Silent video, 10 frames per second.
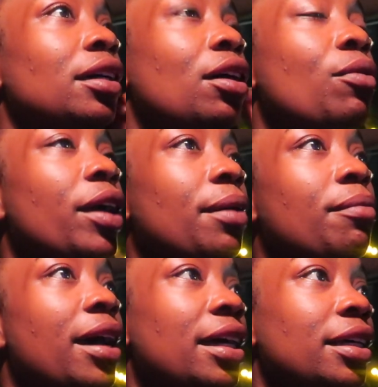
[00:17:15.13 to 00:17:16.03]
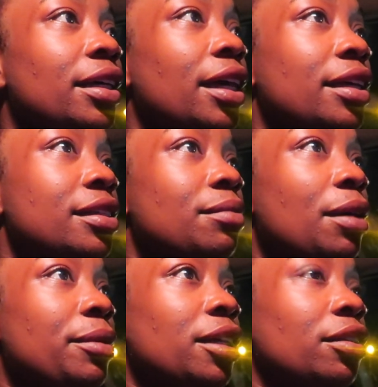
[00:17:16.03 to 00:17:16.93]
oh wait, my exit
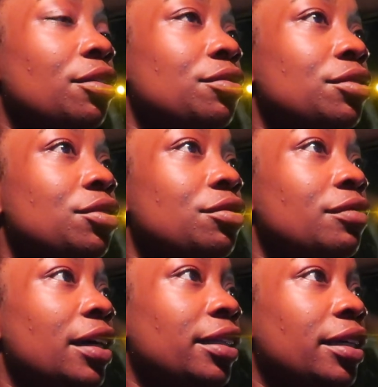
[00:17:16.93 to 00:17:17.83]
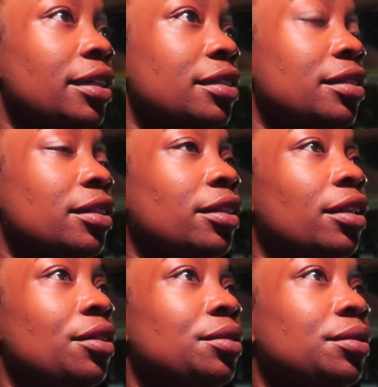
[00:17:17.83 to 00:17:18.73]
might be closed. Two right lanes
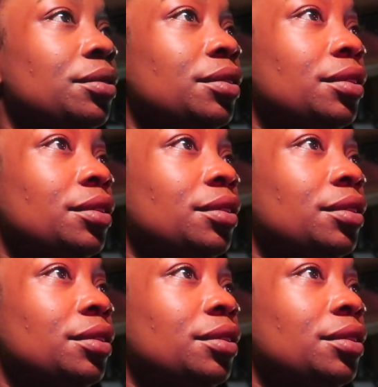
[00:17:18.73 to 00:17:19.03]
closed.